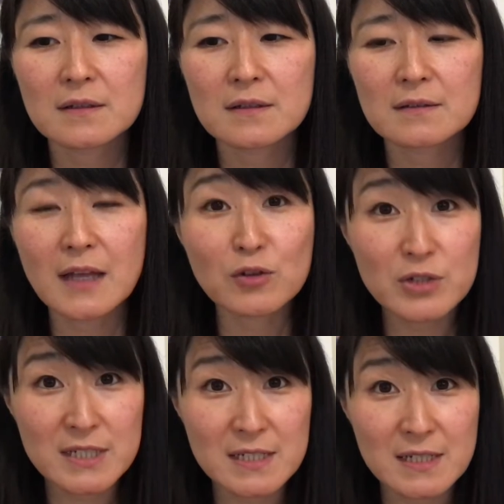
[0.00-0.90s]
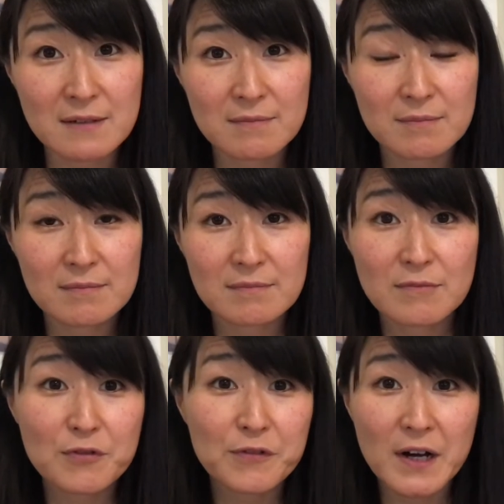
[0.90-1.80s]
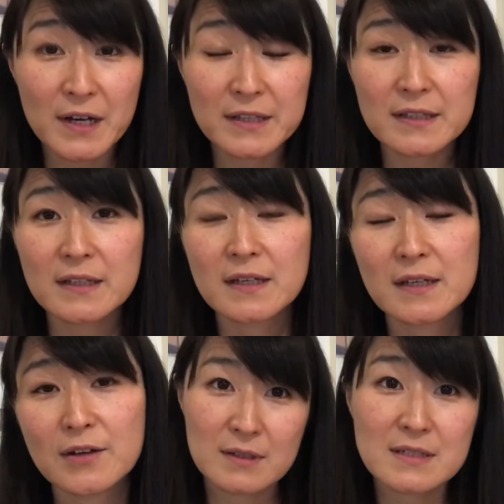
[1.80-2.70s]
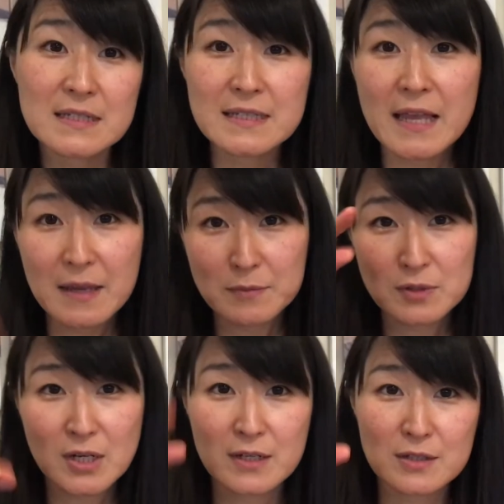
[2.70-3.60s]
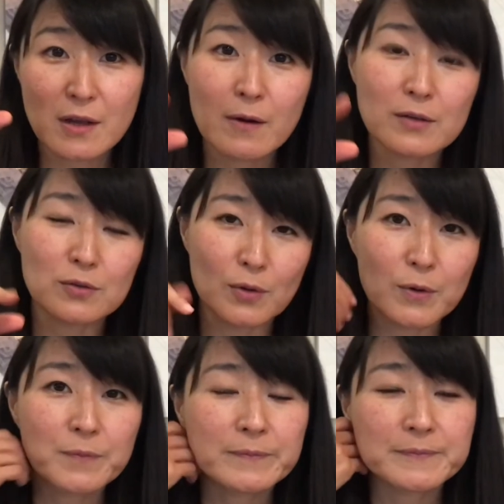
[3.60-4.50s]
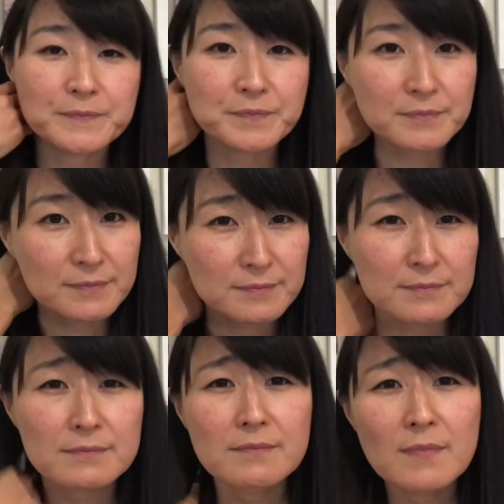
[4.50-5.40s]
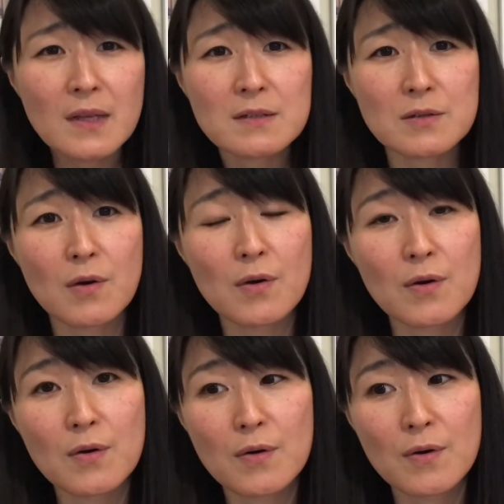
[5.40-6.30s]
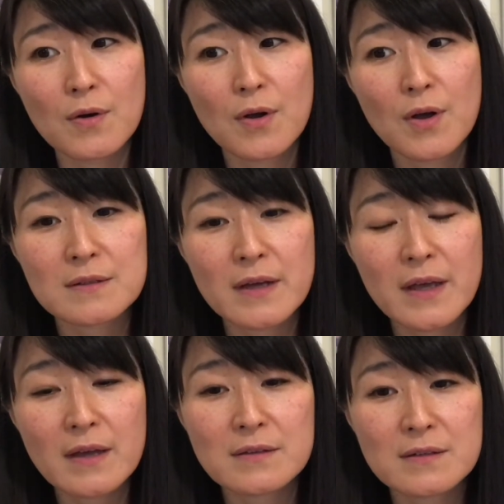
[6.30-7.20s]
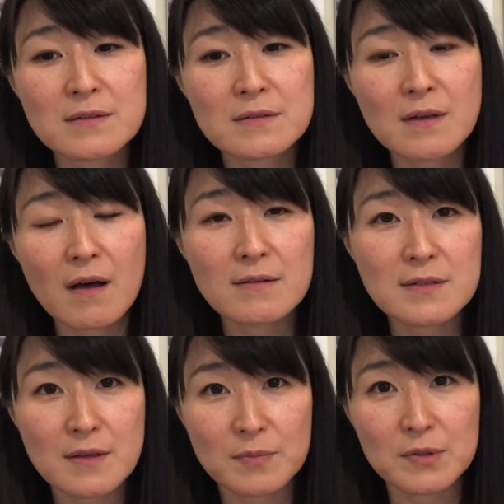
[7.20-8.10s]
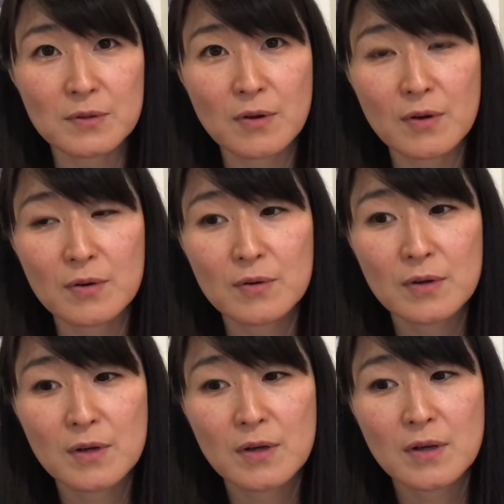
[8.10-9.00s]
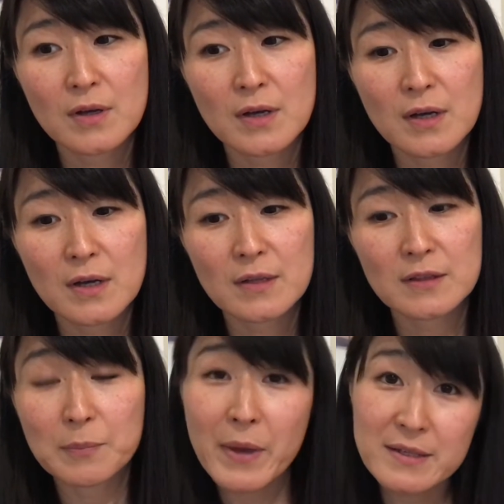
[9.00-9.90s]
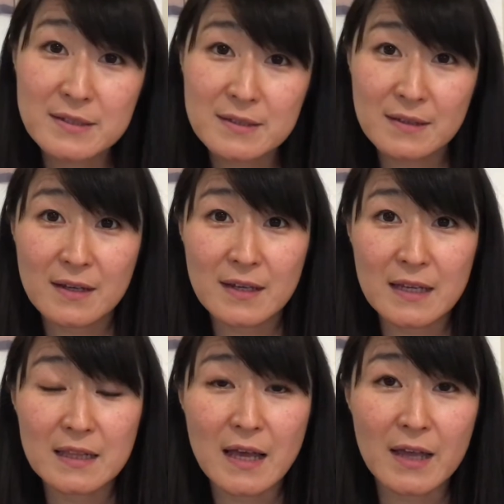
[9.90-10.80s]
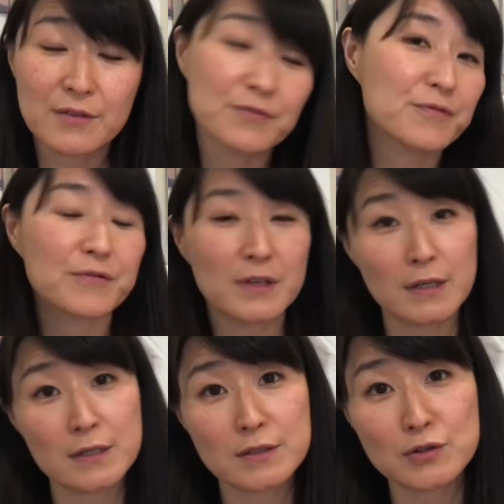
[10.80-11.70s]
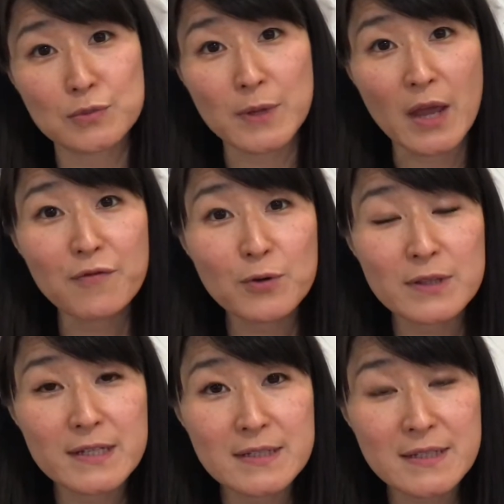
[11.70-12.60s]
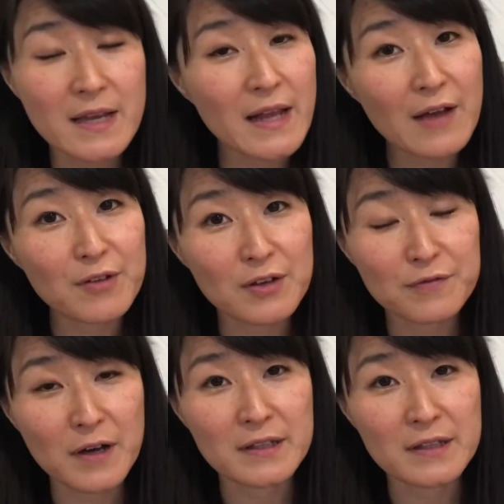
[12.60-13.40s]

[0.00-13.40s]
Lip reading: tanoshi, fun, is the same Chinese character. So I had this concept, the best thing in life is to be effortless and having fun.